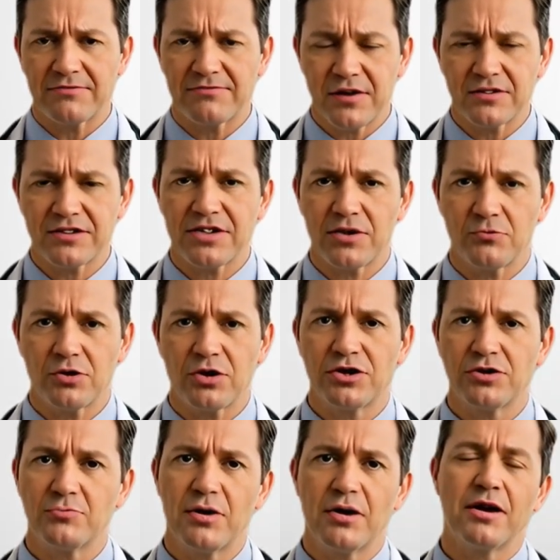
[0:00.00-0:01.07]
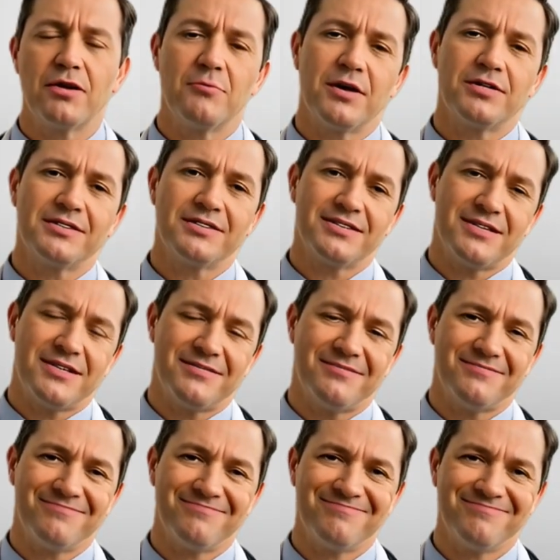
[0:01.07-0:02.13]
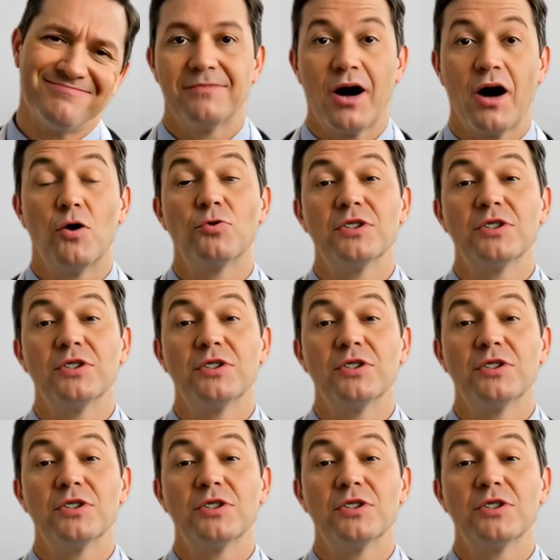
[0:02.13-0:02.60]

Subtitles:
With these adjustments, lunges can safely